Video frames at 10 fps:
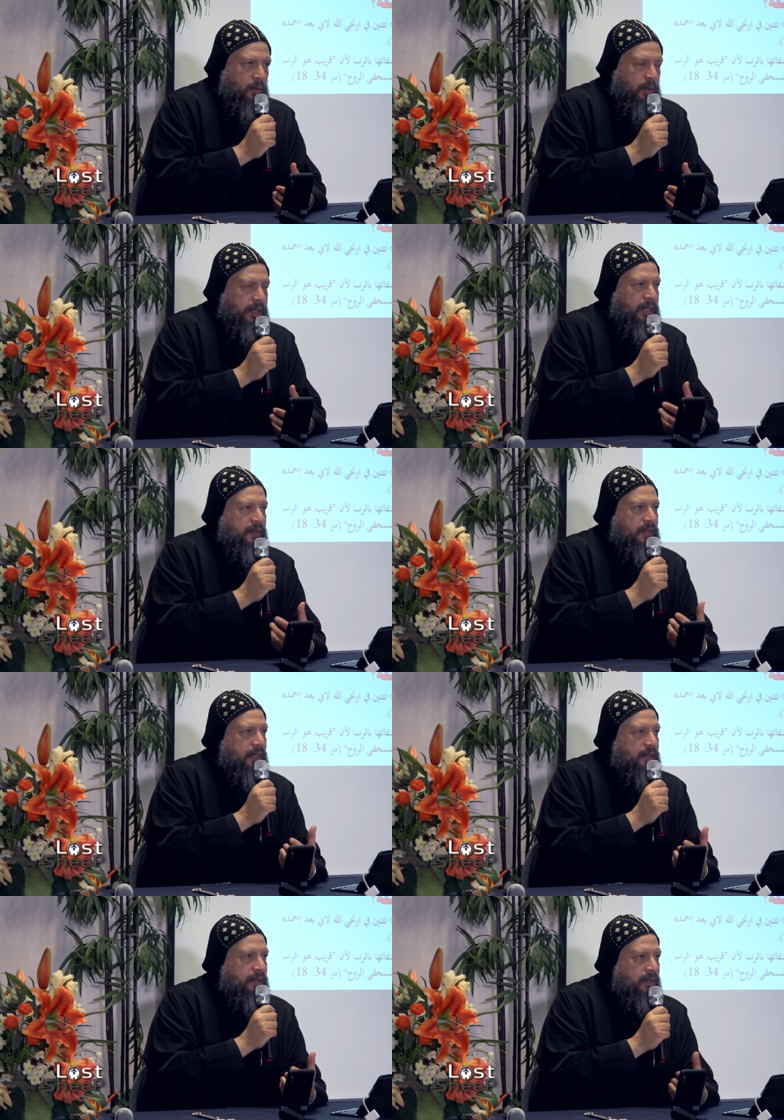when he
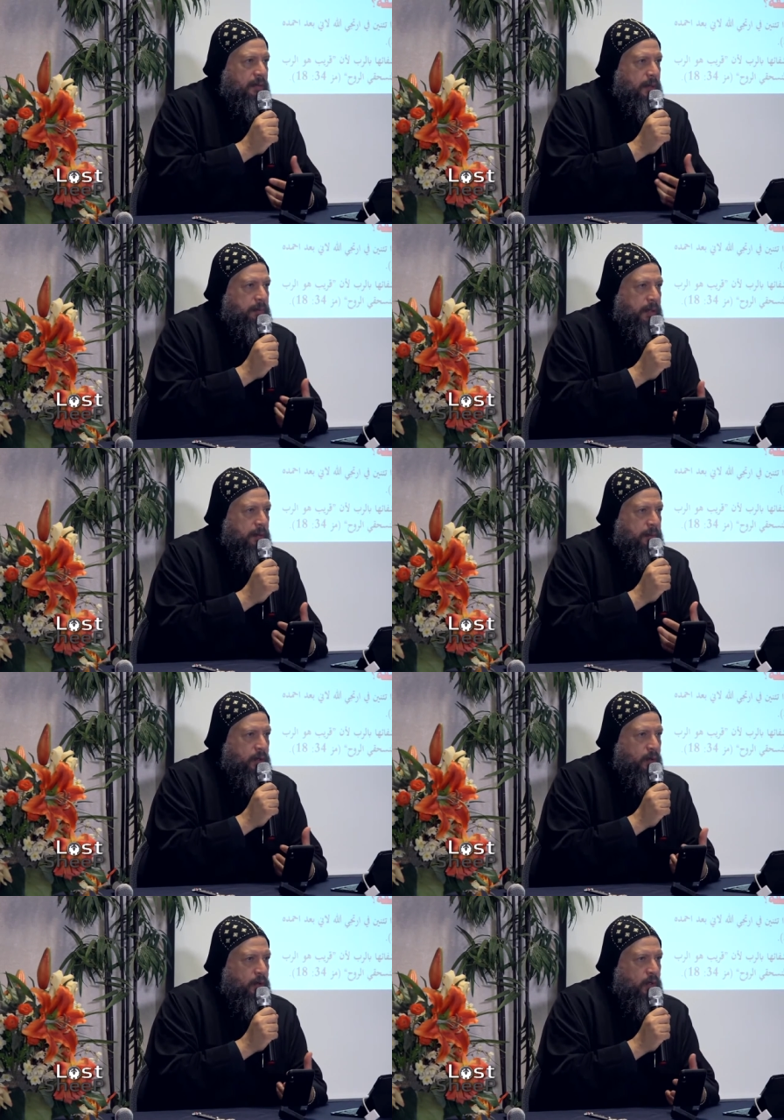said, "Remember
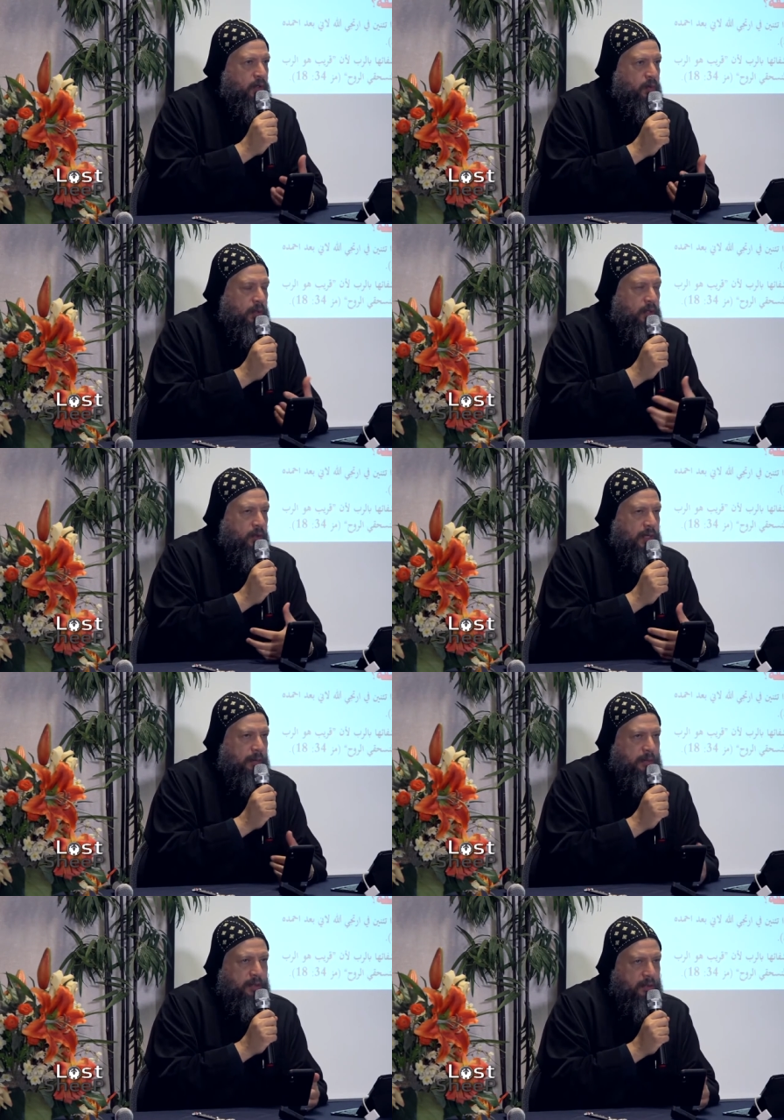me, O Lord, when you
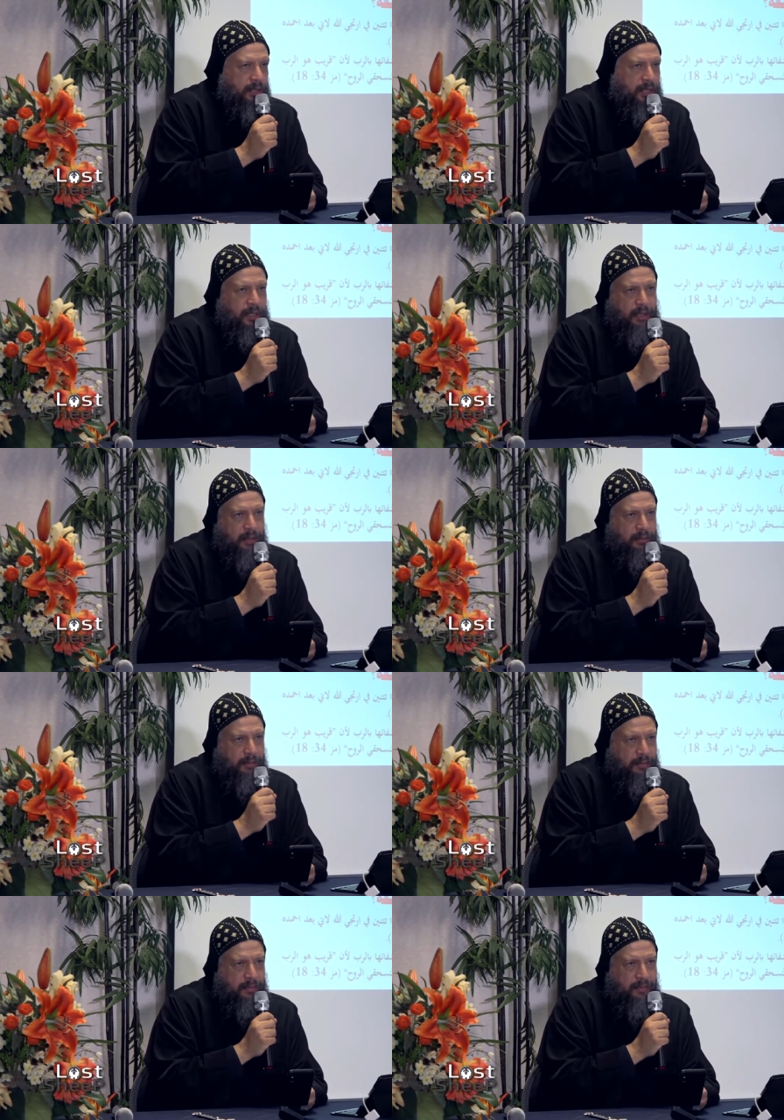come into your kingdom"?
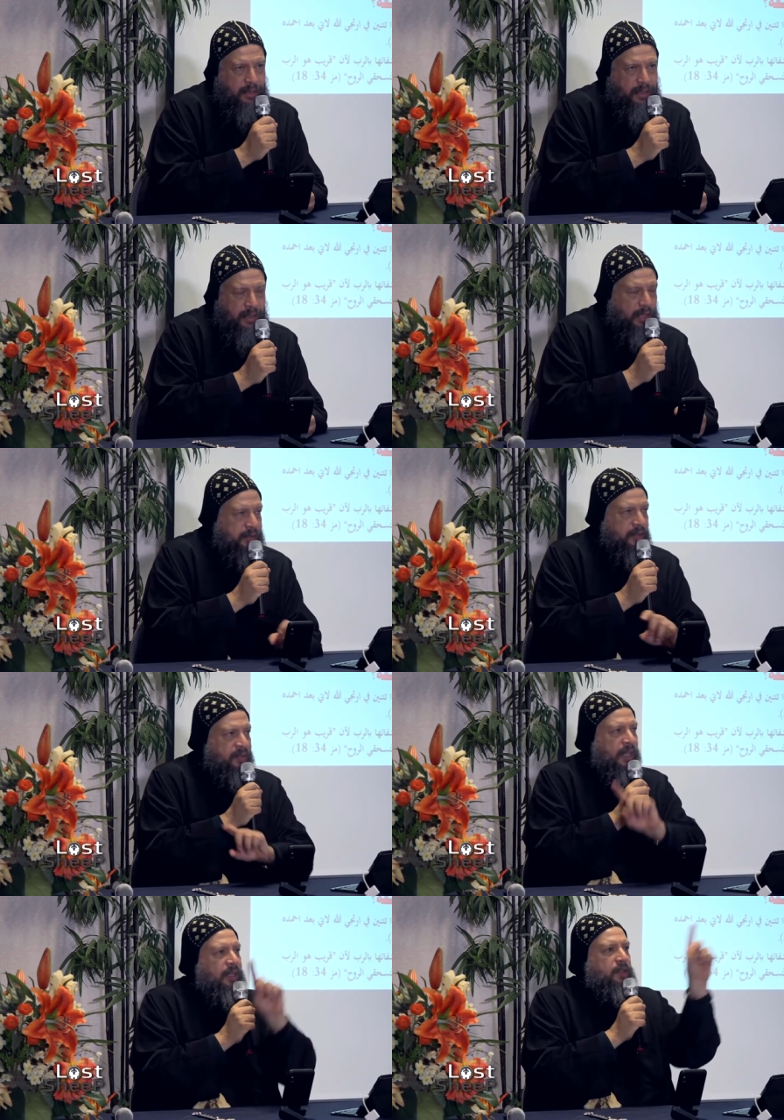It
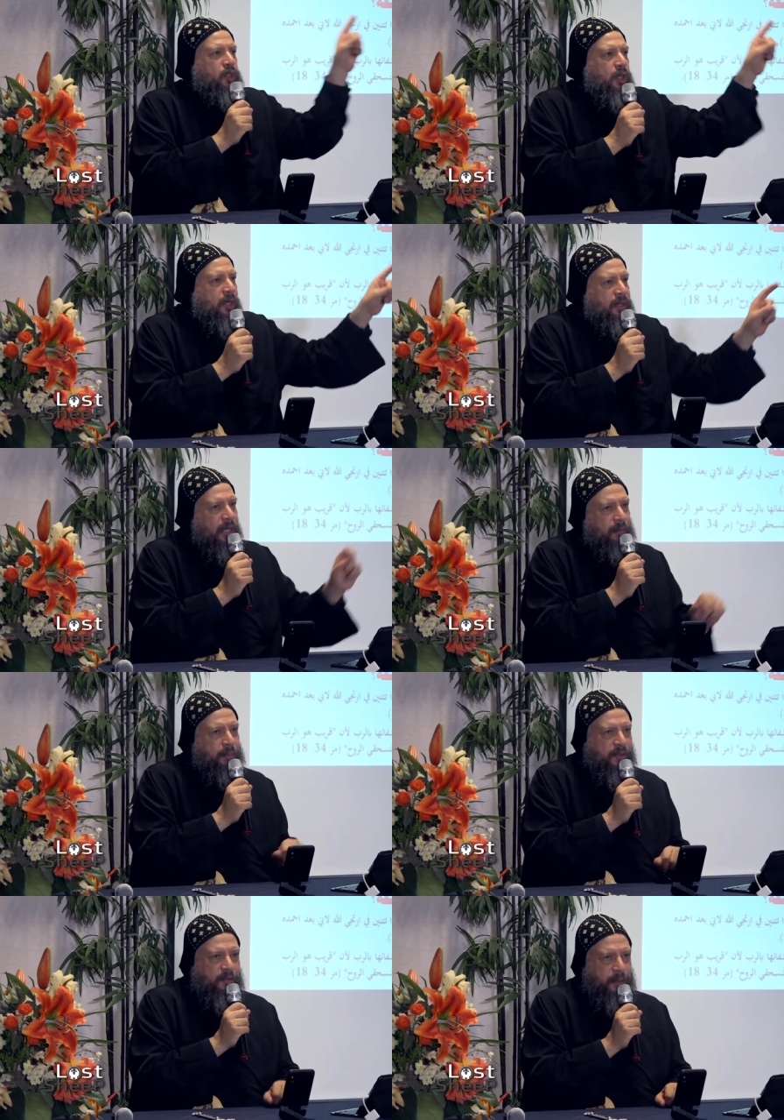is the eternal
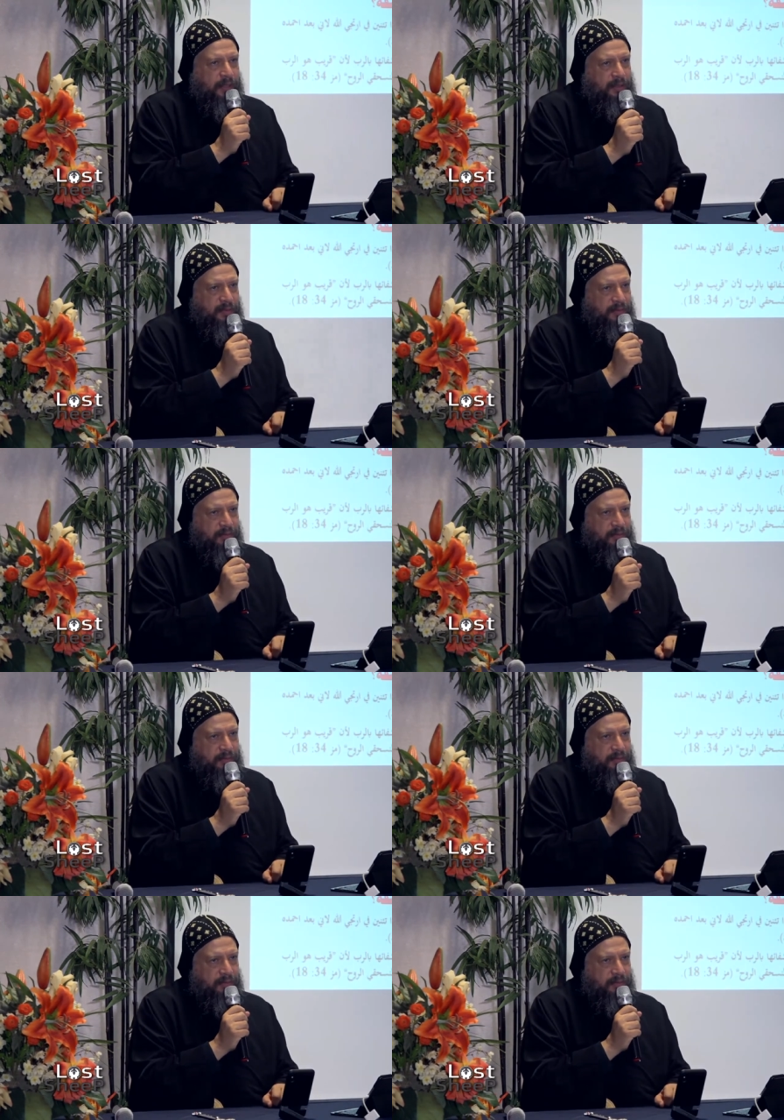perspective.